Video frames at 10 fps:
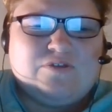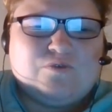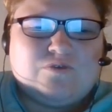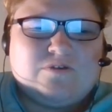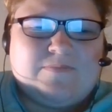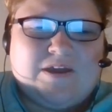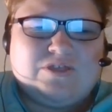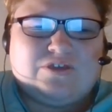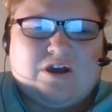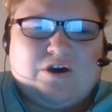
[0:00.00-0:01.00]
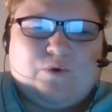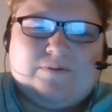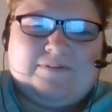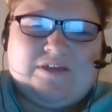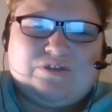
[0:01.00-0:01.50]
northern Mexico
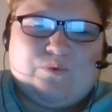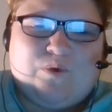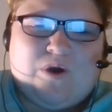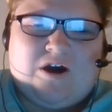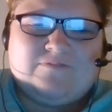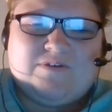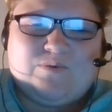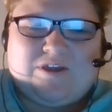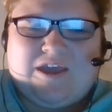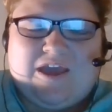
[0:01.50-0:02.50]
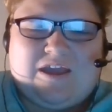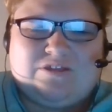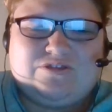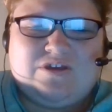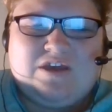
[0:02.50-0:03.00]
often with
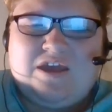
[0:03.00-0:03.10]
gangs.